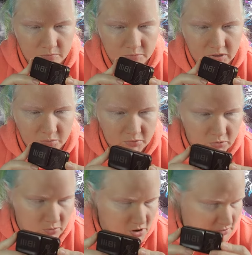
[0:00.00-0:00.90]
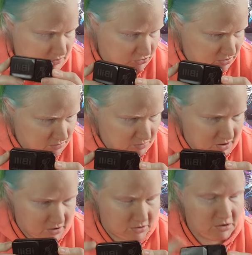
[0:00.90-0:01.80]
people who are visually
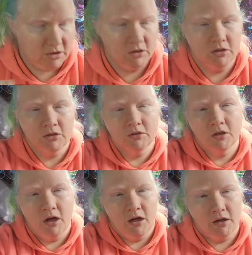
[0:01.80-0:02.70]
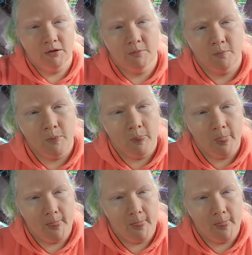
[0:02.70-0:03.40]
impaired. Um,